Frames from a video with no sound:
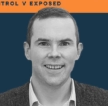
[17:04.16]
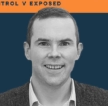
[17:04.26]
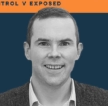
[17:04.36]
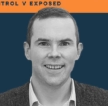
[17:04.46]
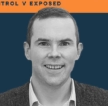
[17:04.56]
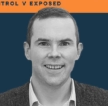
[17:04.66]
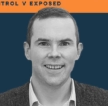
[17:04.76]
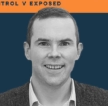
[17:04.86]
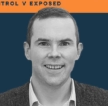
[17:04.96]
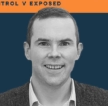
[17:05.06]

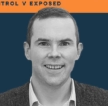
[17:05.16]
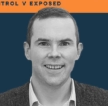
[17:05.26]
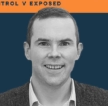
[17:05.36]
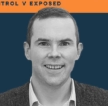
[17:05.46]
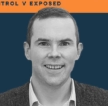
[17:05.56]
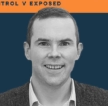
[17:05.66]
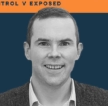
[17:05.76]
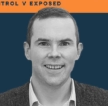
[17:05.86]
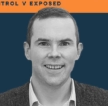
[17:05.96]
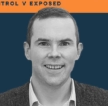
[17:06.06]

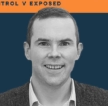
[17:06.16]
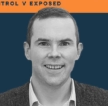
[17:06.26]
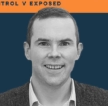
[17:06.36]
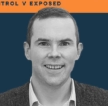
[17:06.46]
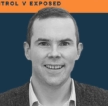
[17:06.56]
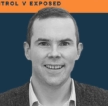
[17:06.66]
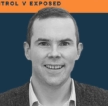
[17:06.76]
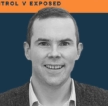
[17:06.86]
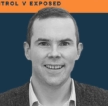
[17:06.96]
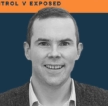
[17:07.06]

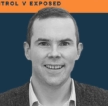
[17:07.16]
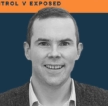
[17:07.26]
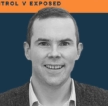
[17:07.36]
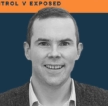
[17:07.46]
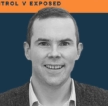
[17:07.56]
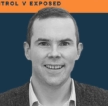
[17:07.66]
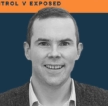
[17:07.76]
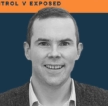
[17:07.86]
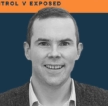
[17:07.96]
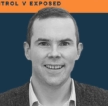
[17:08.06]

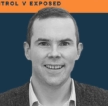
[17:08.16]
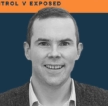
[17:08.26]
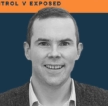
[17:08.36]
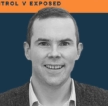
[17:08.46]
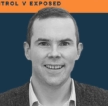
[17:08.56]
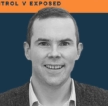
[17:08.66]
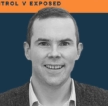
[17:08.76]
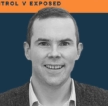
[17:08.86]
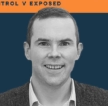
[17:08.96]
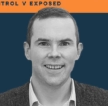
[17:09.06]

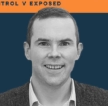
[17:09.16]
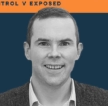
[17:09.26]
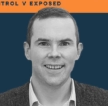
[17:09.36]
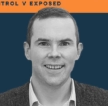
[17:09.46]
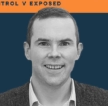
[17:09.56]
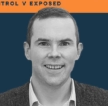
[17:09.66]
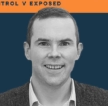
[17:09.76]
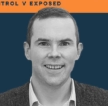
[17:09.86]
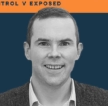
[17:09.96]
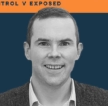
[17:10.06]

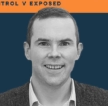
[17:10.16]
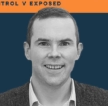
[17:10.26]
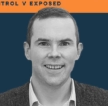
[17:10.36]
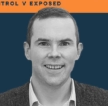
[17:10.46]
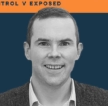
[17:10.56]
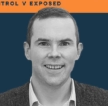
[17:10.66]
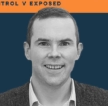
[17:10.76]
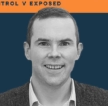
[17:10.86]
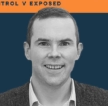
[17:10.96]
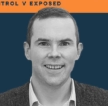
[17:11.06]
This is a still picture; no speech is visible.